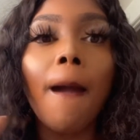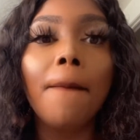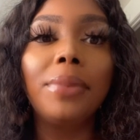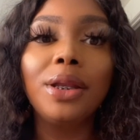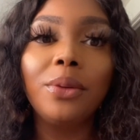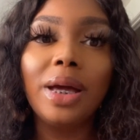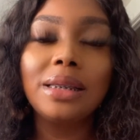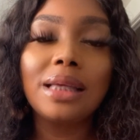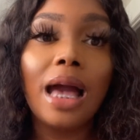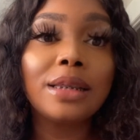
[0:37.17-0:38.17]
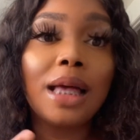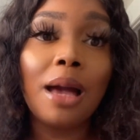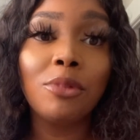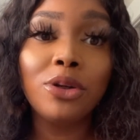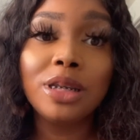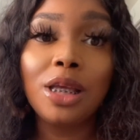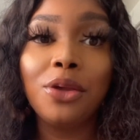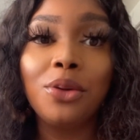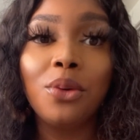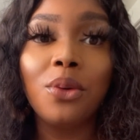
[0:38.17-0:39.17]
But anyways, guys, I'm going to
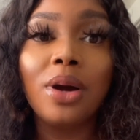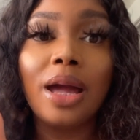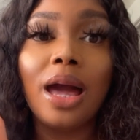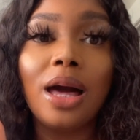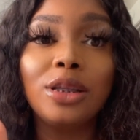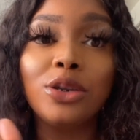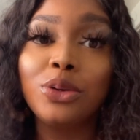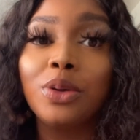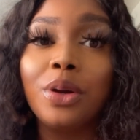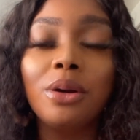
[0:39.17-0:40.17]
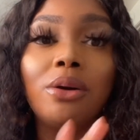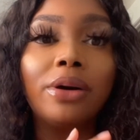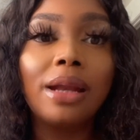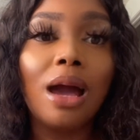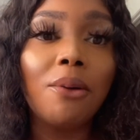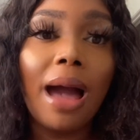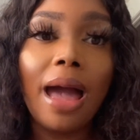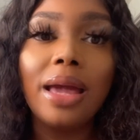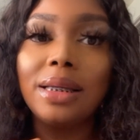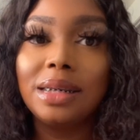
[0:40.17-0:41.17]
take you on a tutorial on how
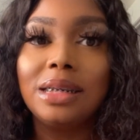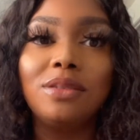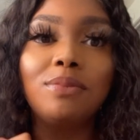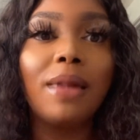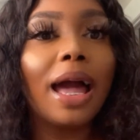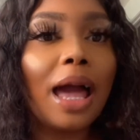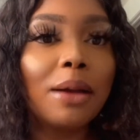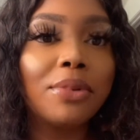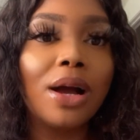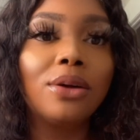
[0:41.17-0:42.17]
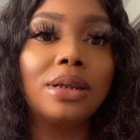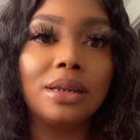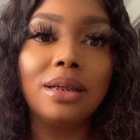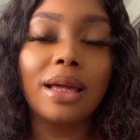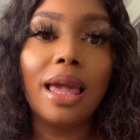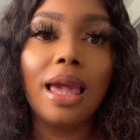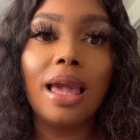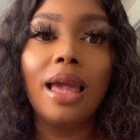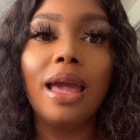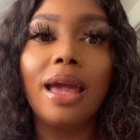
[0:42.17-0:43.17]
I achieve my eyebrow look,
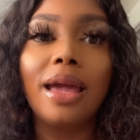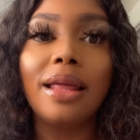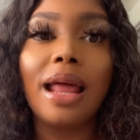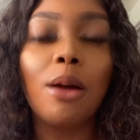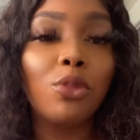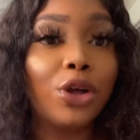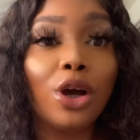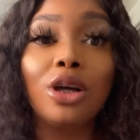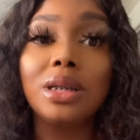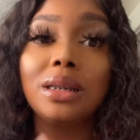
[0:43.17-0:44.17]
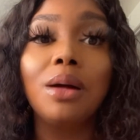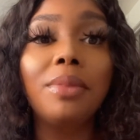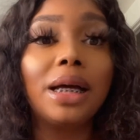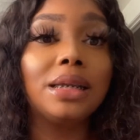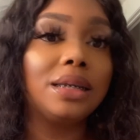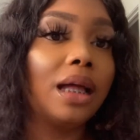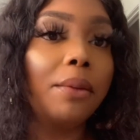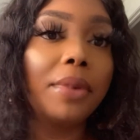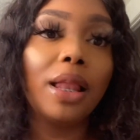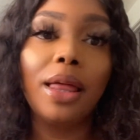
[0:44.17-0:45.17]
and I'm going to go step by
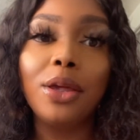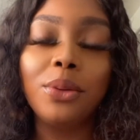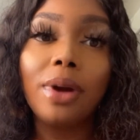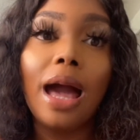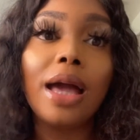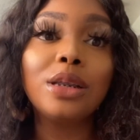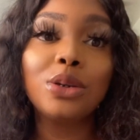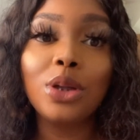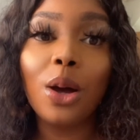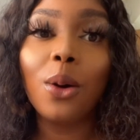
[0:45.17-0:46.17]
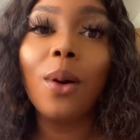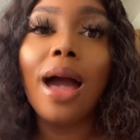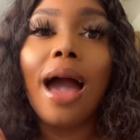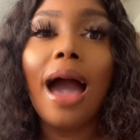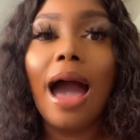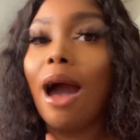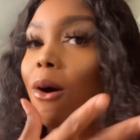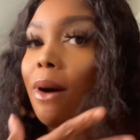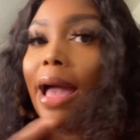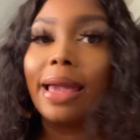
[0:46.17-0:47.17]
step and let you guys know
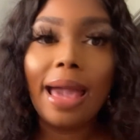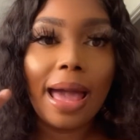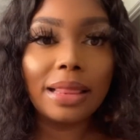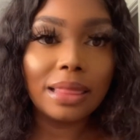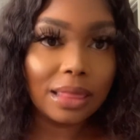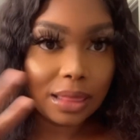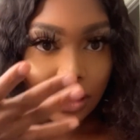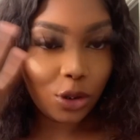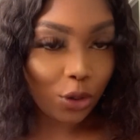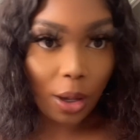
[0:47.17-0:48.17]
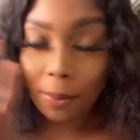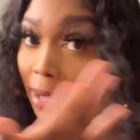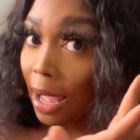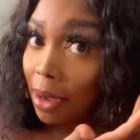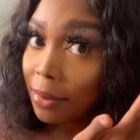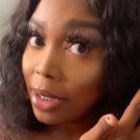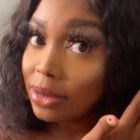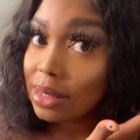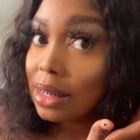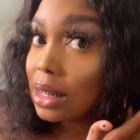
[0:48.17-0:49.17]
how I got, you know, my
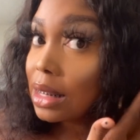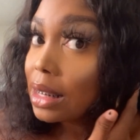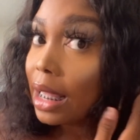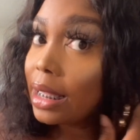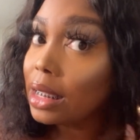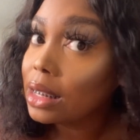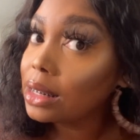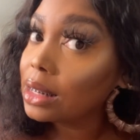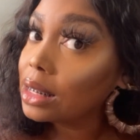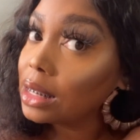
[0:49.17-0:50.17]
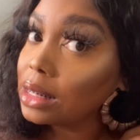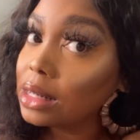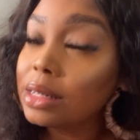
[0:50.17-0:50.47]
eyebrows to look like this.